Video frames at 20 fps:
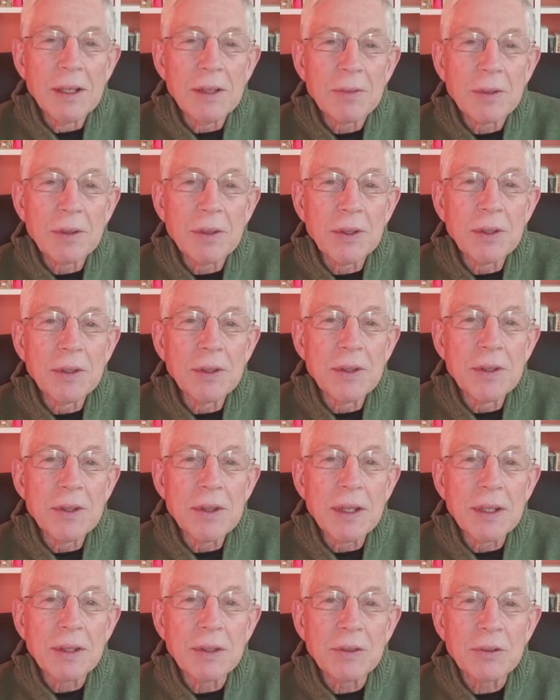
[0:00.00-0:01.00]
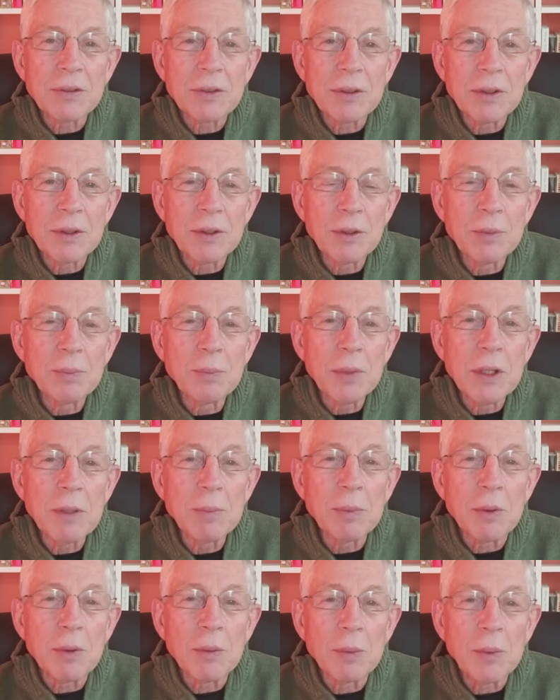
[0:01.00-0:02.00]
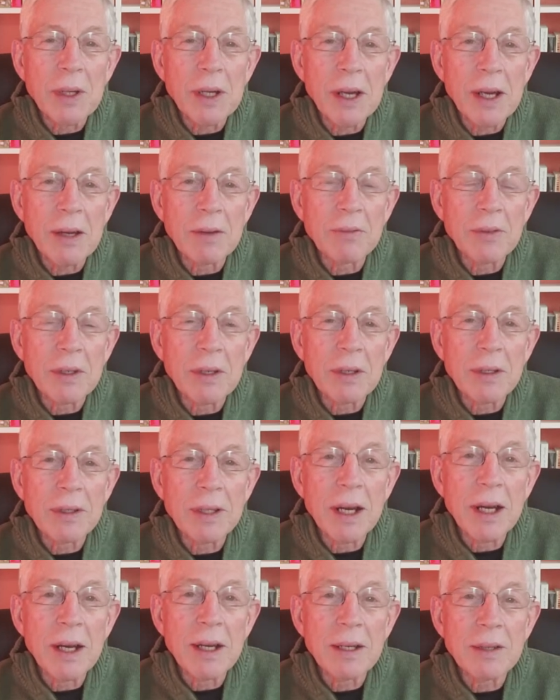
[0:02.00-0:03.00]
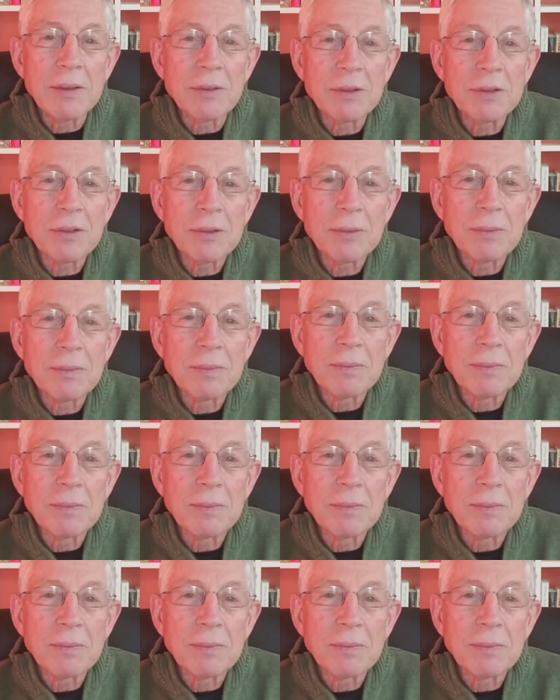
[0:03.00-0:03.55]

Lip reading: for the good things and the good people we have in our lives.